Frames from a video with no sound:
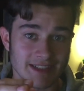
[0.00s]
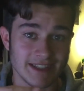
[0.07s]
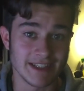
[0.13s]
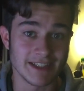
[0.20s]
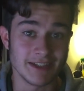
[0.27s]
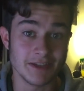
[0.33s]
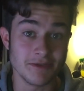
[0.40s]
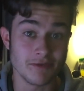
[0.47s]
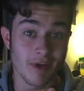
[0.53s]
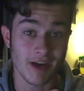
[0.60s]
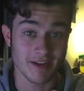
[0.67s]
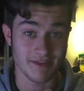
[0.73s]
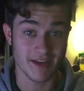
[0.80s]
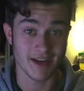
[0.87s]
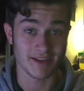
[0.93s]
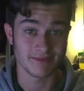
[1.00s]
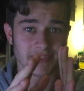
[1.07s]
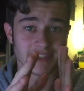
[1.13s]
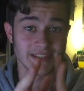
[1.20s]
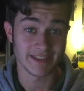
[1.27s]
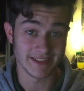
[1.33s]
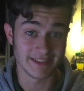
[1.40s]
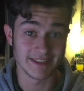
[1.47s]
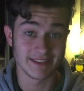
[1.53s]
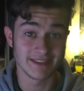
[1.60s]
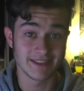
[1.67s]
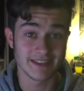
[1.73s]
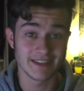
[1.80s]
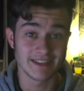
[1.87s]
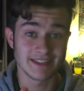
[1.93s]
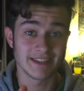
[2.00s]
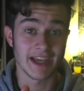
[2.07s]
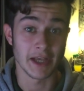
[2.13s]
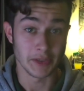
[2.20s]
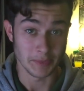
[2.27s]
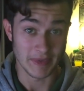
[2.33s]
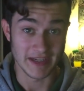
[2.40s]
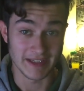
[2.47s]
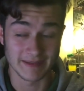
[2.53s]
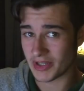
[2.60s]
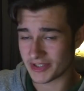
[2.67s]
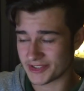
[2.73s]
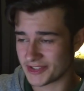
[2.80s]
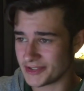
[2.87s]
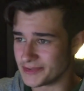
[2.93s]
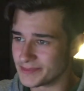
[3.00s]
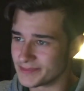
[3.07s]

did you write that? Please tell me. Part 2.